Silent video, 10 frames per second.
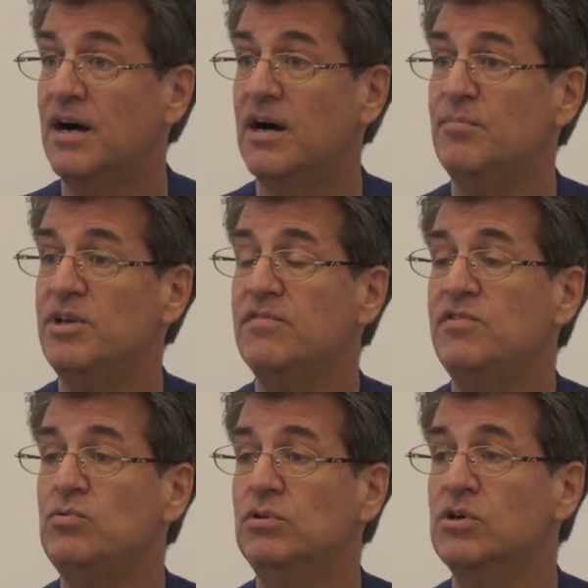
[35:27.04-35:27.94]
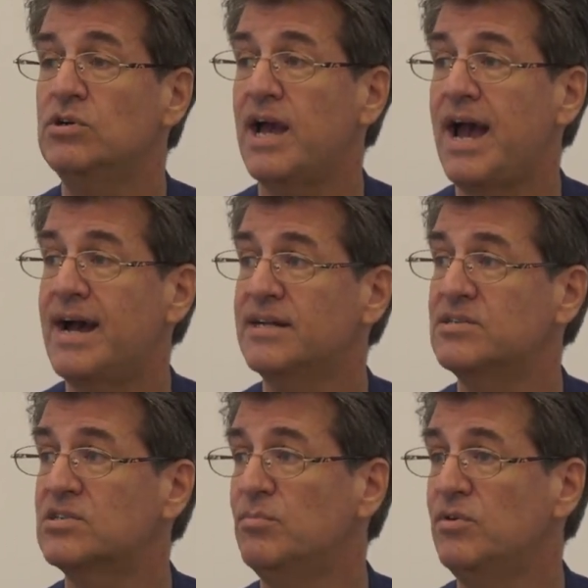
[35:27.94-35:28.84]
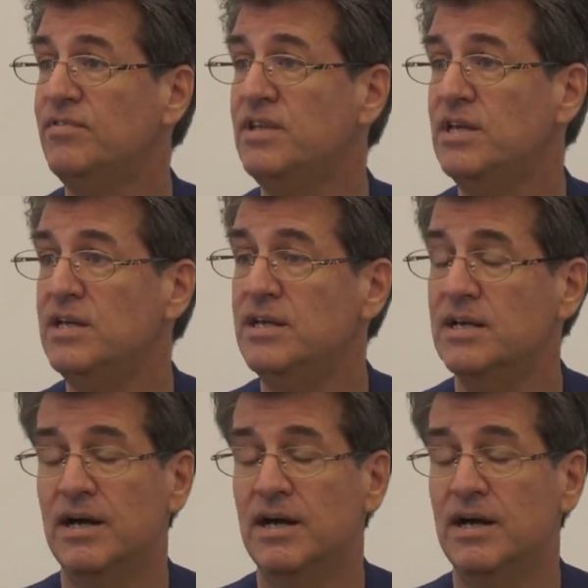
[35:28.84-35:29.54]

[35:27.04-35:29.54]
Um, if you look at some of the